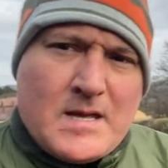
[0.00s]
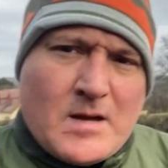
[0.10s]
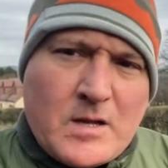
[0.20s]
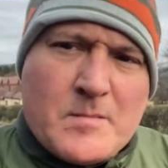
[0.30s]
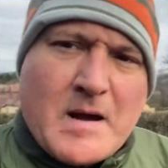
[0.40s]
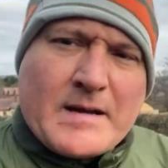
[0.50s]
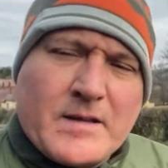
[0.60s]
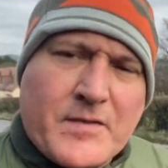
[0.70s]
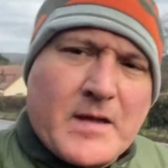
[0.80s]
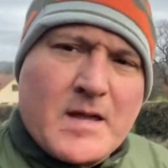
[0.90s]
only a minor
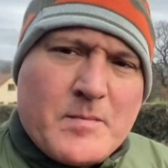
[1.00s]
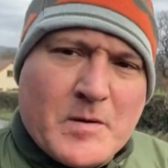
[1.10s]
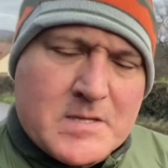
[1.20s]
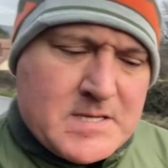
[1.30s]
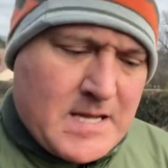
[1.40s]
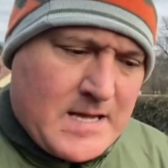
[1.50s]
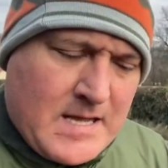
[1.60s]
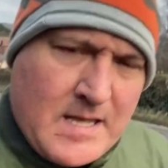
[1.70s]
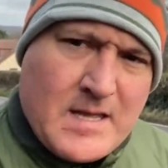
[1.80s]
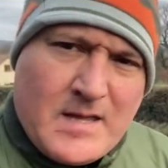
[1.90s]
thing, but a
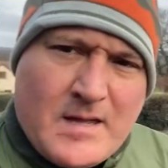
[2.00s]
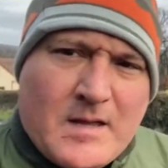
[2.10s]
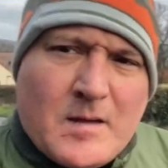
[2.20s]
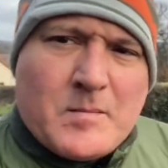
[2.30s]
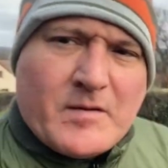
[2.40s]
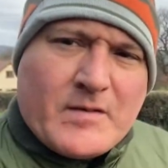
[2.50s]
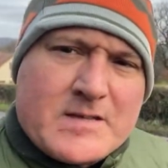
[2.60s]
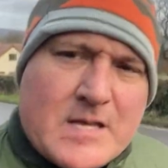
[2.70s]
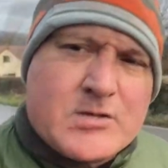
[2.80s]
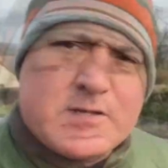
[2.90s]
bit of
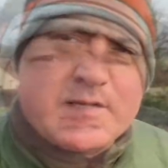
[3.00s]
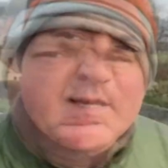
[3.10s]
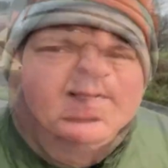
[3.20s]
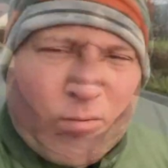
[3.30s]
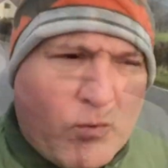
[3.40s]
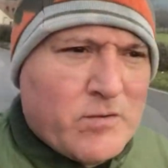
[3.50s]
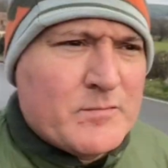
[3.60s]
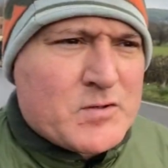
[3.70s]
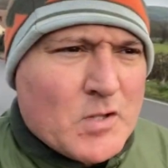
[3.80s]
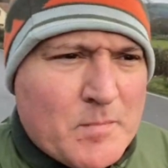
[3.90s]
attention to detail. One of
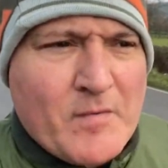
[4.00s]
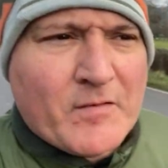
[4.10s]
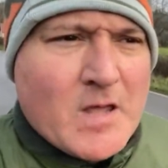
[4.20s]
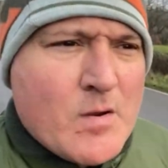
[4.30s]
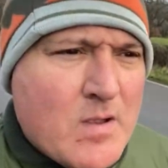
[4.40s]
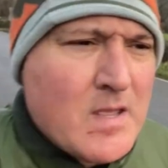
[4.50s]
them's got the buffalo,